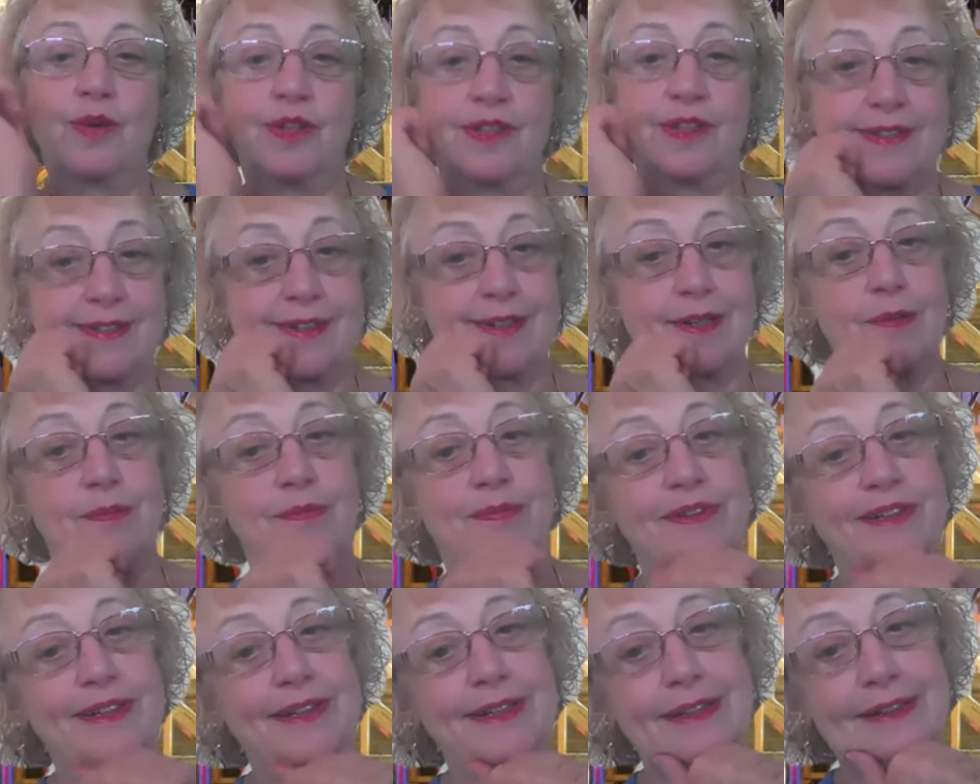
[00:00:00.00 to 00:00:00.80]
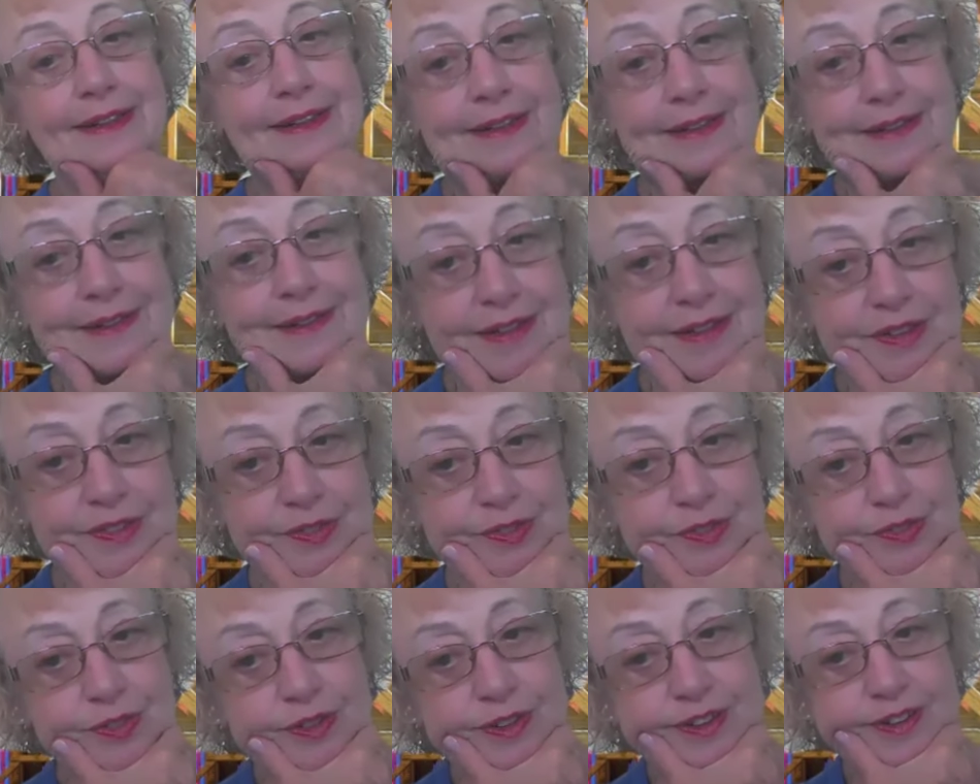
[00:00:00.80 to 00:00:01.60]
it's completely
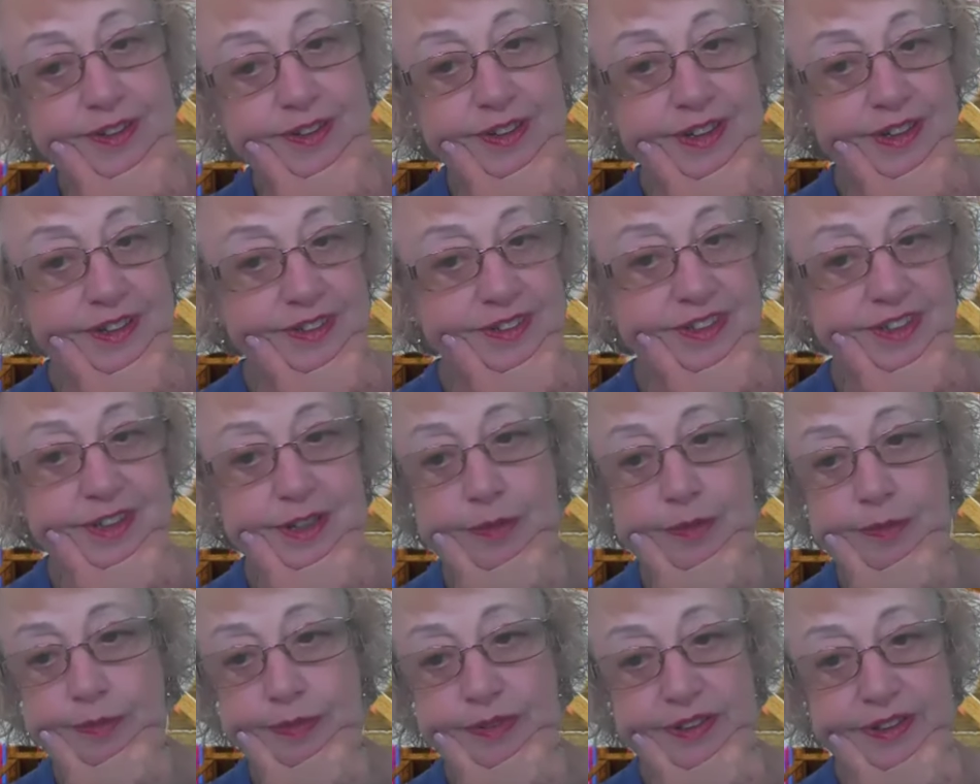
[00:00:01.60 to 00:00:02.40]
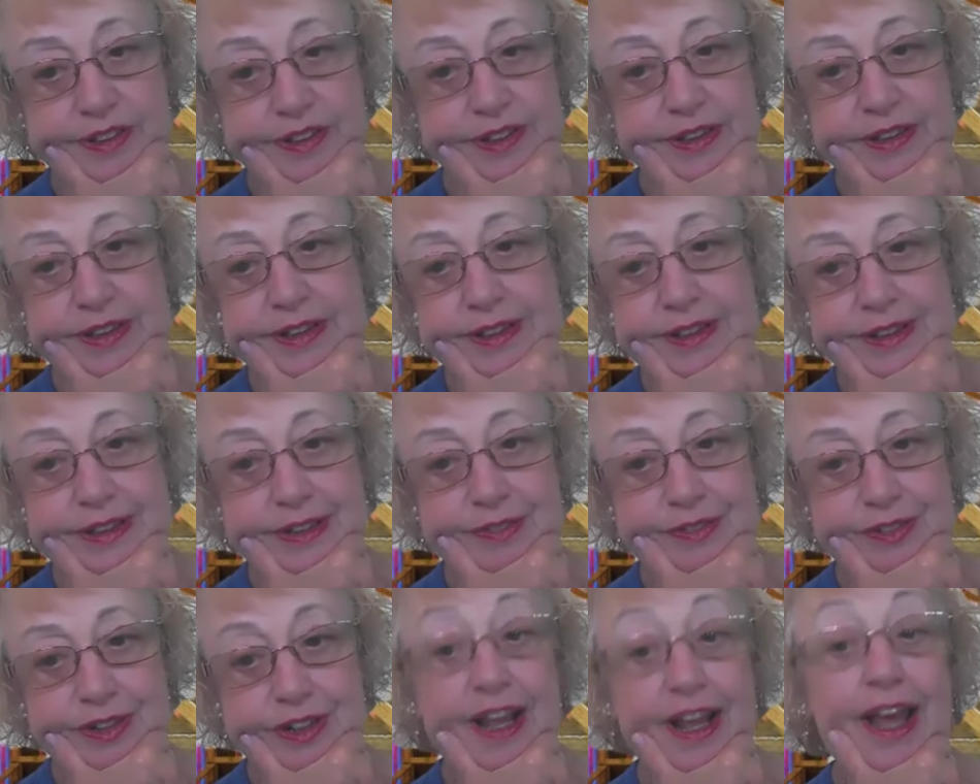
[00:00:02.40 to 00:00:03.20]
different. It's completely
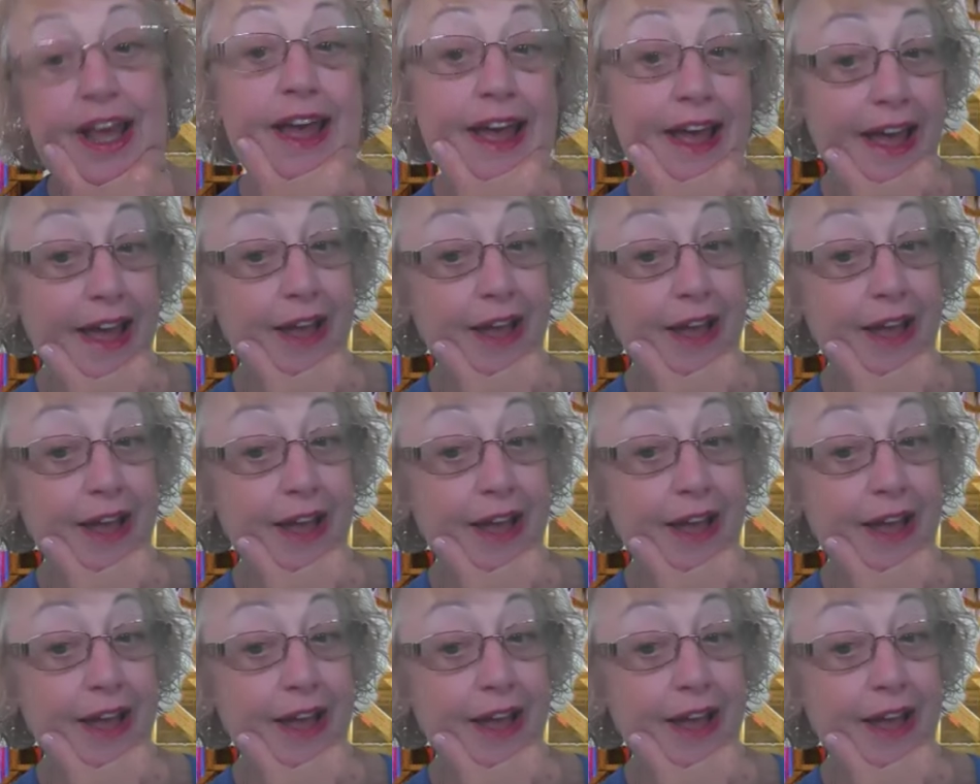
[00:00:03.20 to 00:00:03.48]
different.